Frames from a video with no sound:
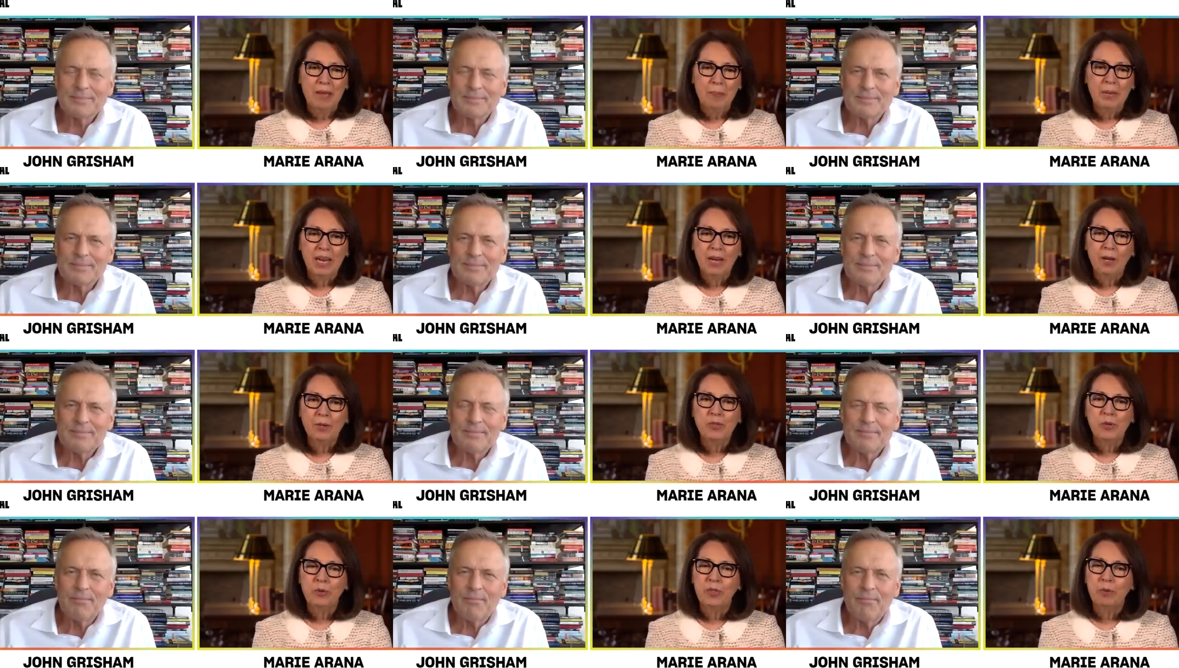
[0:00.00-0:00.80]
Speaker 1: But I
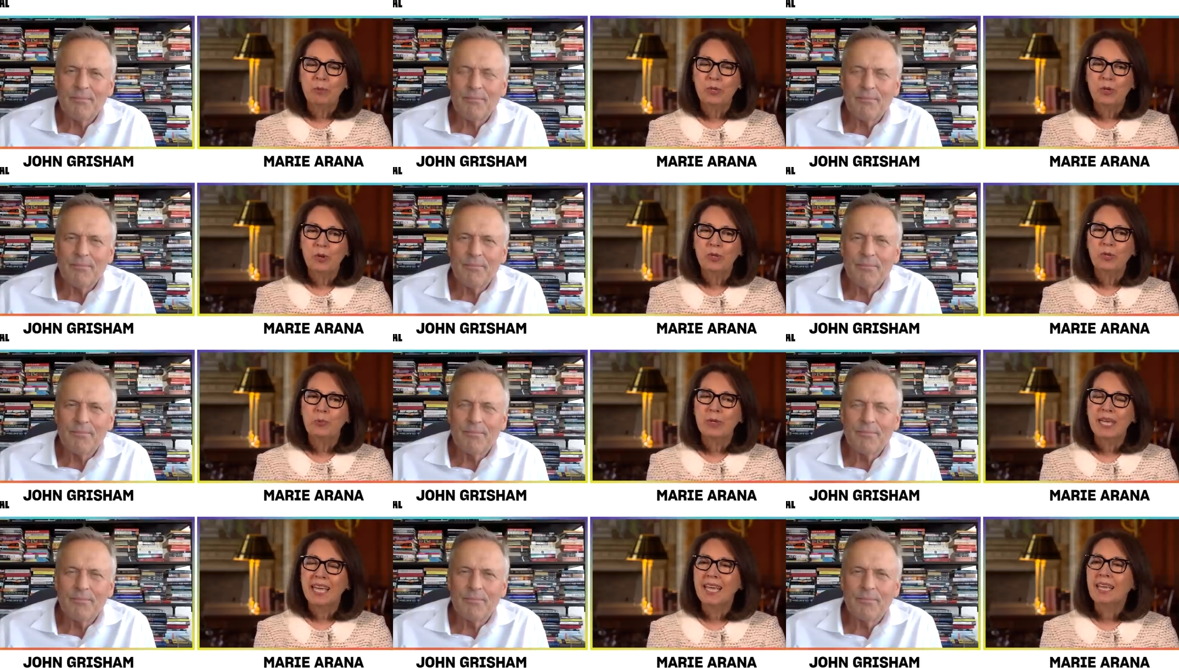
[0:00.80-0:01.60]
also, there was also
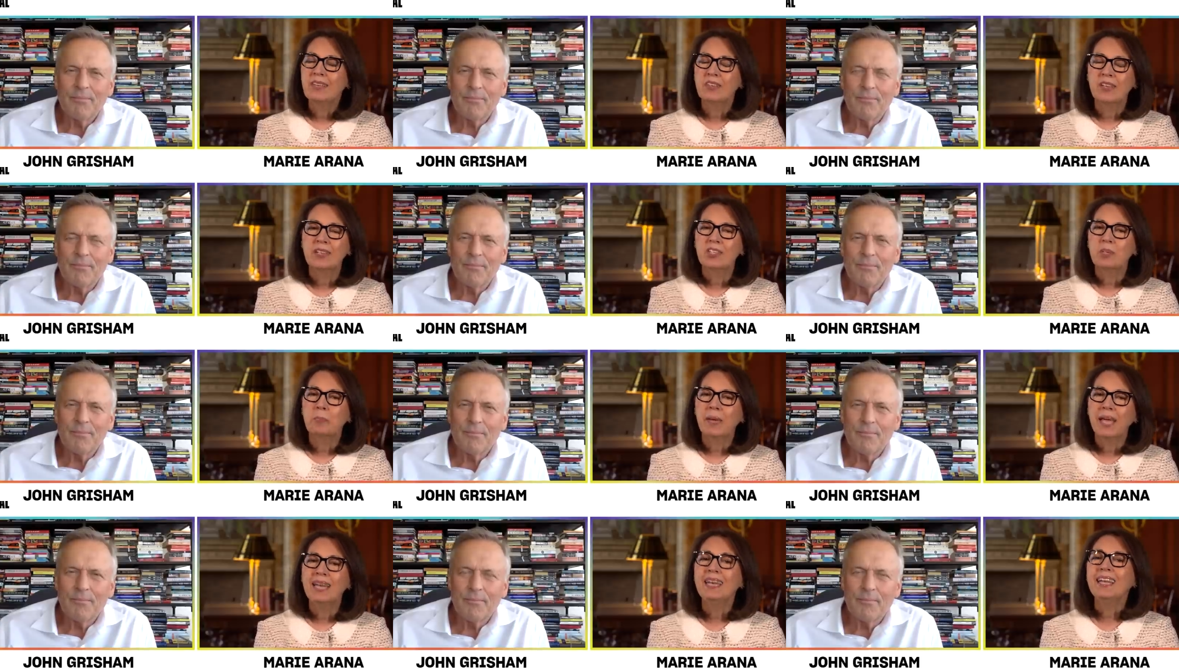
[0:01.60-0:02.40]
a case, and it's a
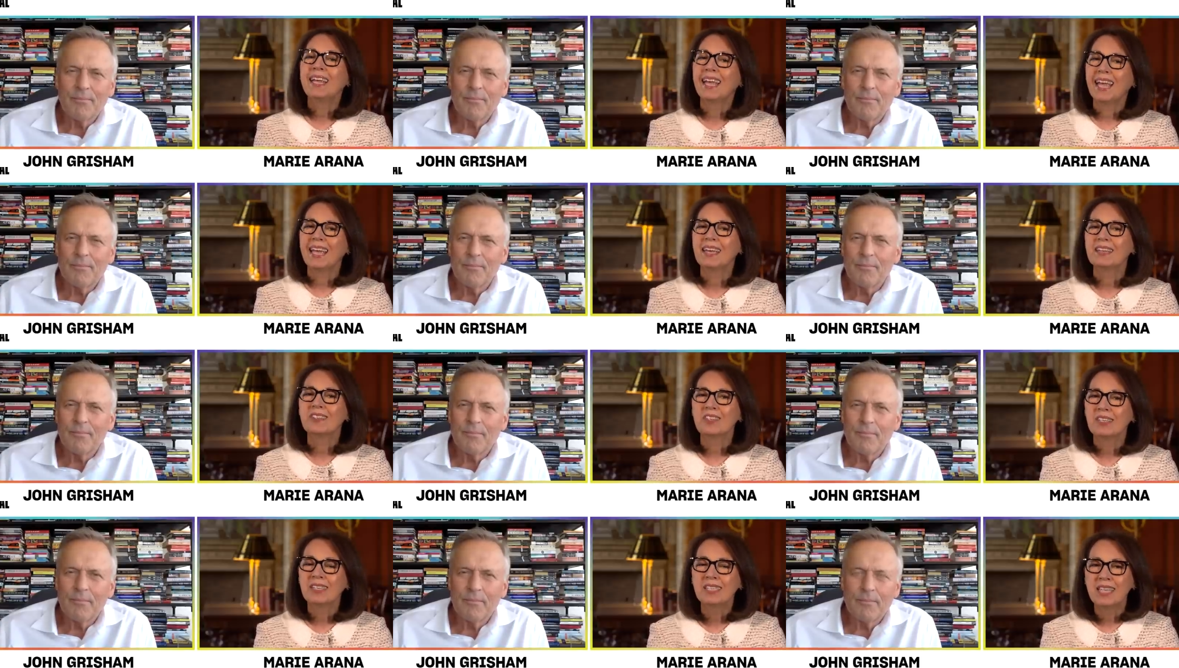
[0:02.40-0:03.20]
pending
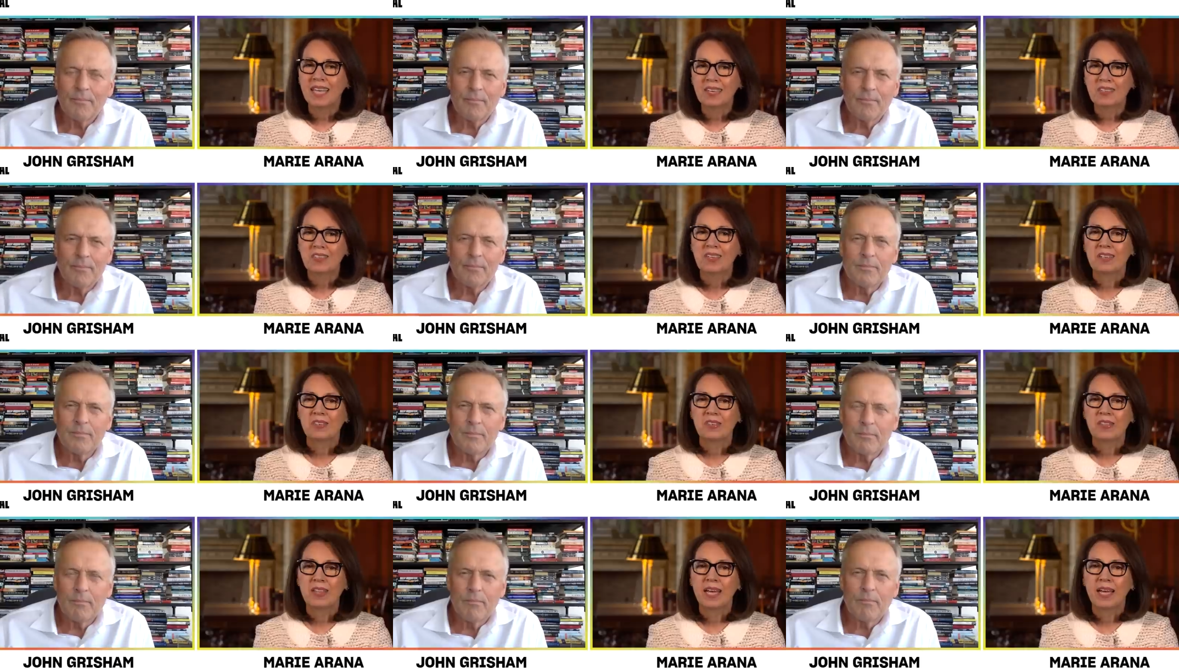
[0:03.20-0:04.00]
case in
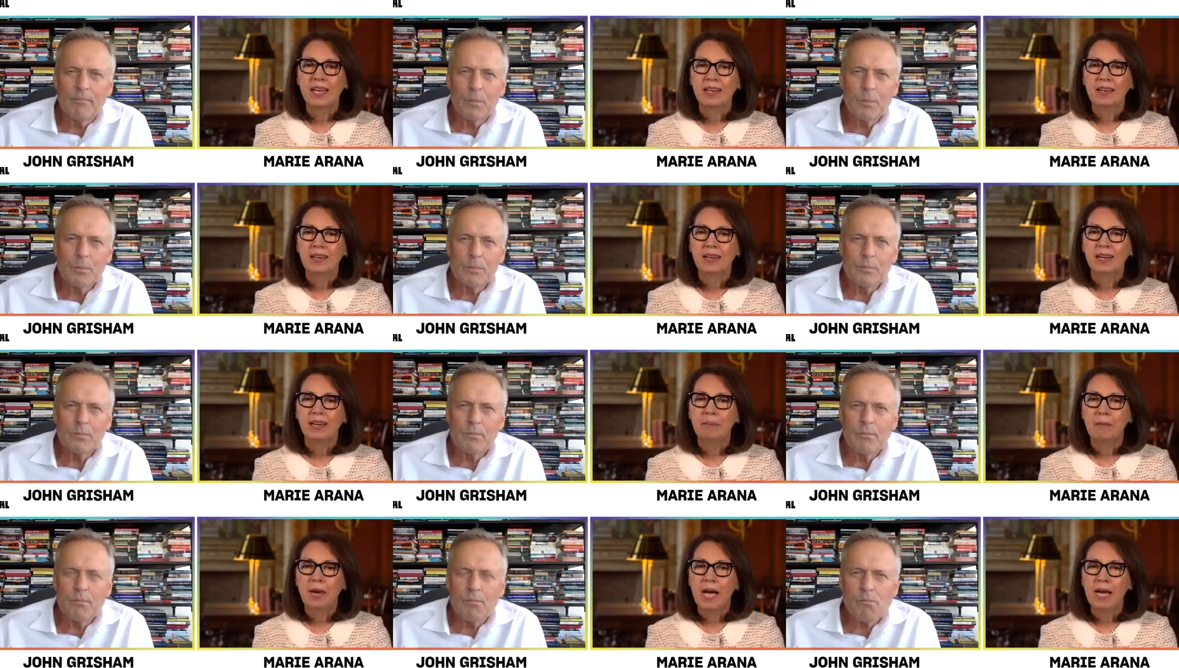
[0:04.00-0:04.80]
Texas that
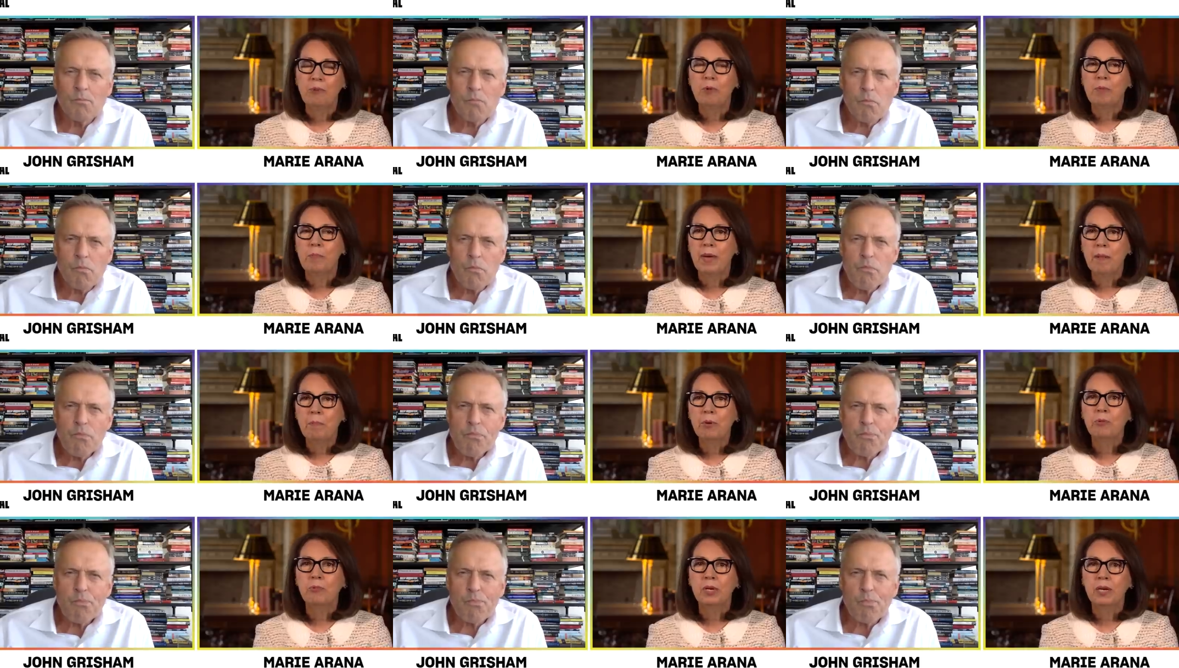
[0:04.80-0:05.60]
um, I
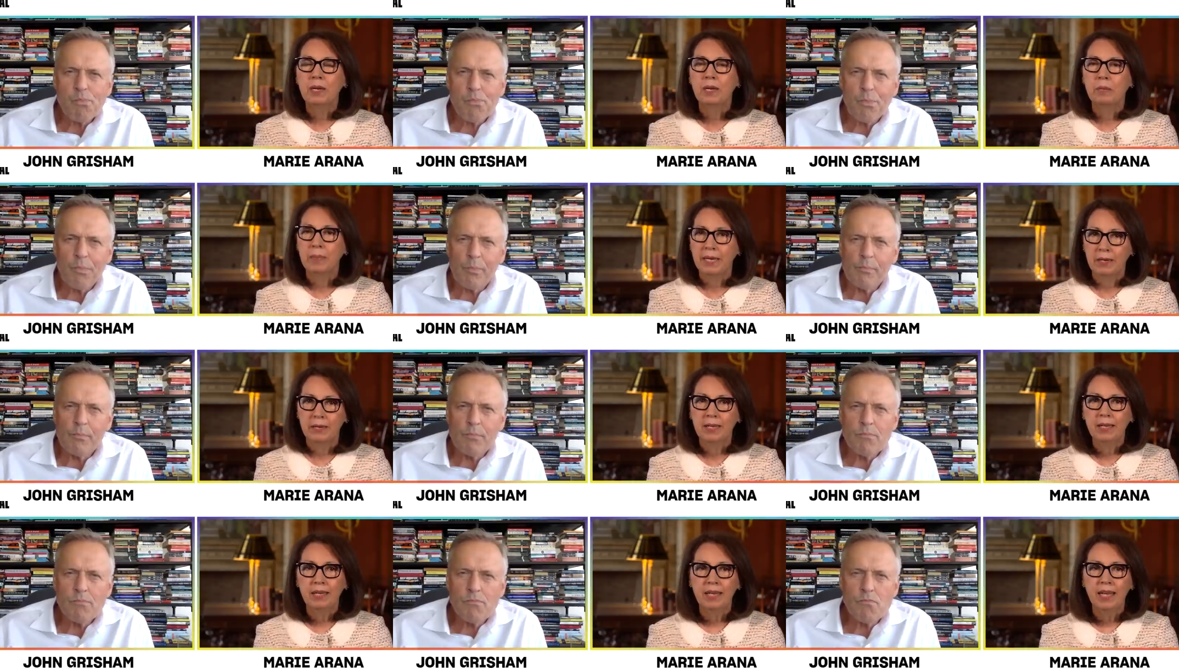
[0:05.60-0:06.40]
remember reading about
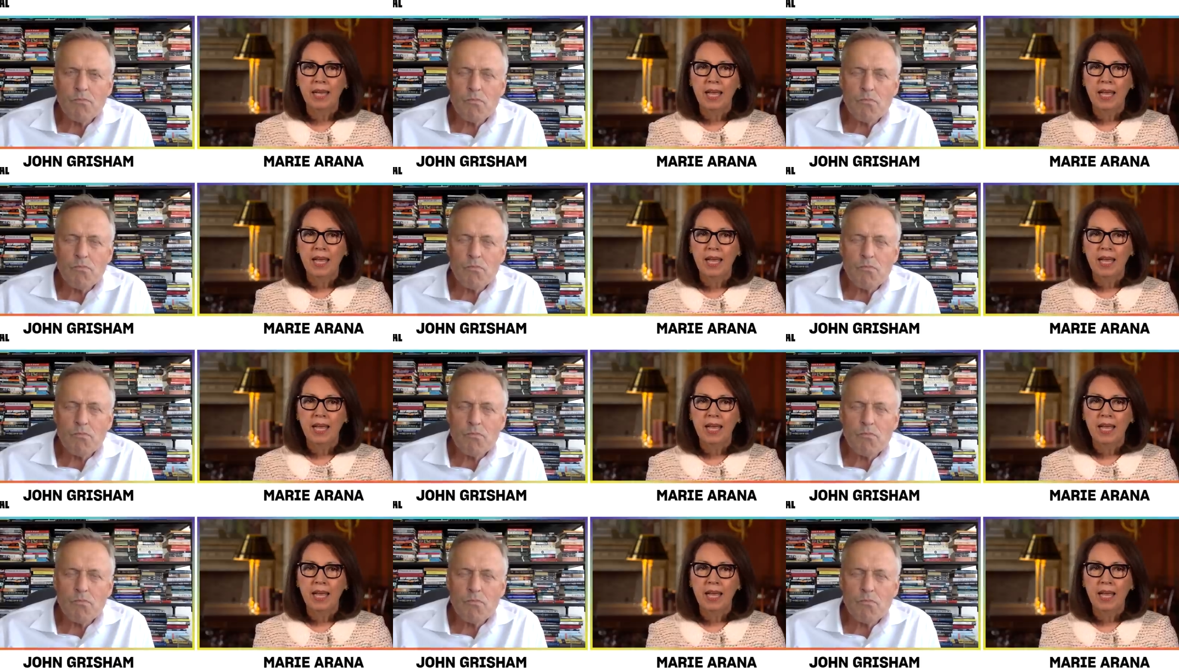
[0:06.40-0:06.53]
it.